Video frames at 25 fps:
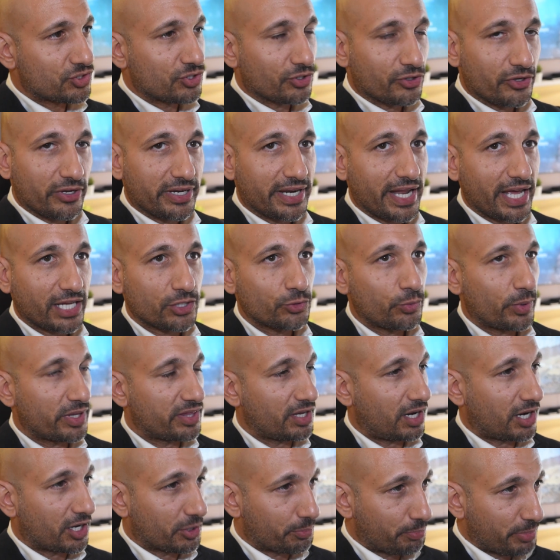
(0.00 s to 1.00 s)
to connect
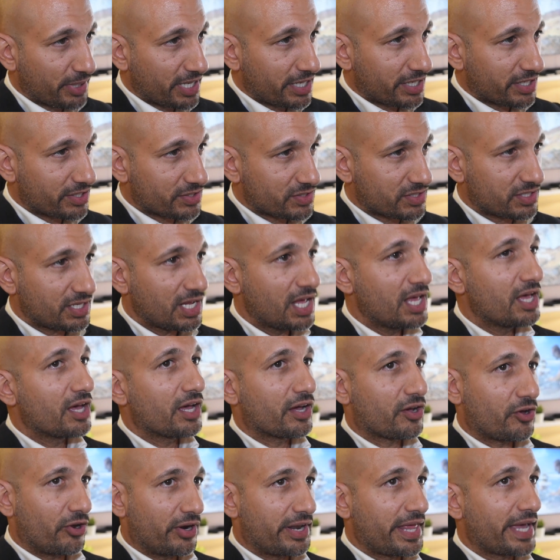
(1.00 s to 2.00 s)
with our peers,
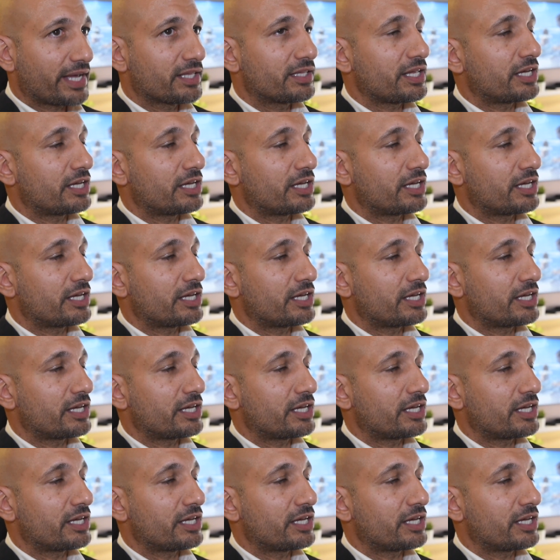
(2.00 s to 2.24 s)
connect